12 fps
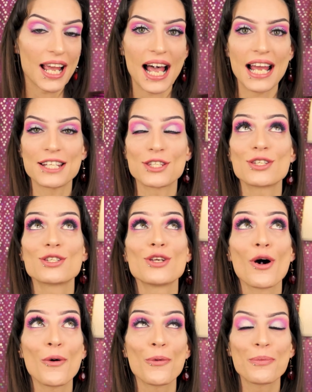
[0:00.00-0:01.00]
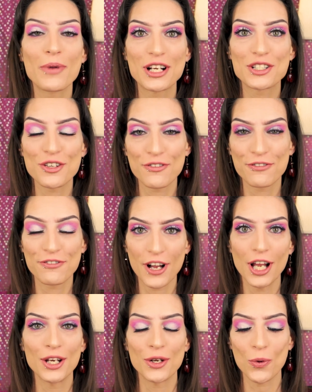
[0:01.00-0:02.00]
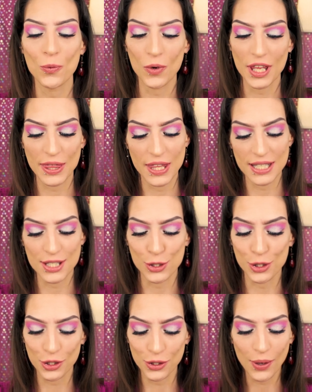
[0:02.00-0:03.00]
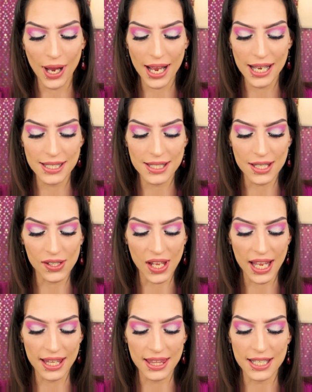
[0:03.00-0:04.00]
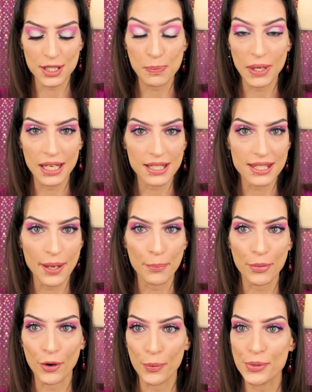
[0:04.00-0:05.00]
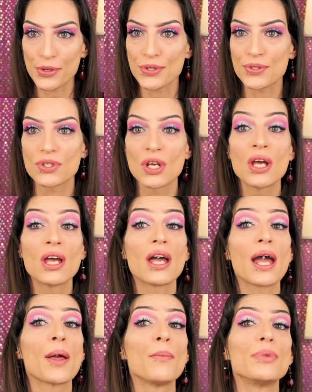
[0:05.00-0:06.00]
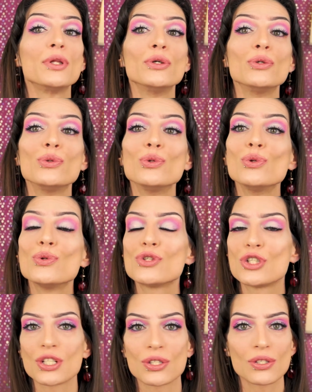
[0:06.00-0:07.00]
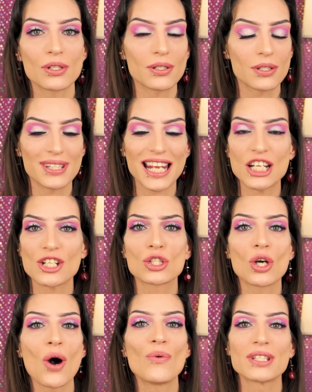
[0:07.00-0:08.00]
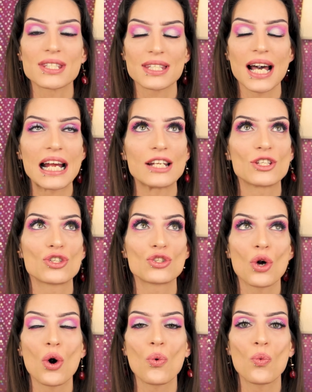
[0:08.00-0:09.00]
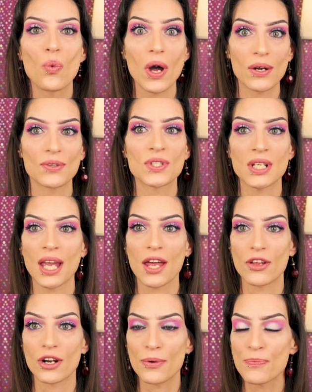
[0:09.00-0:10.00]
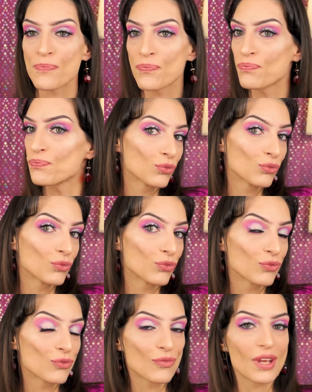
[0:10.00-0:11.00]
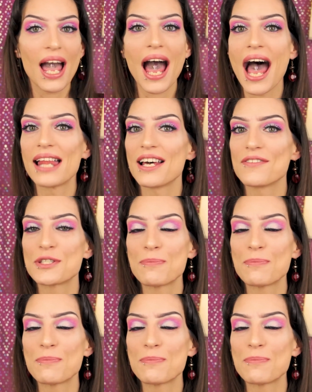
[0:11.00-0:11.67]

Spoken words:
I had so much fun with this look, you guys. Like, these pinks and purples and blues, they just coincide so well together. I love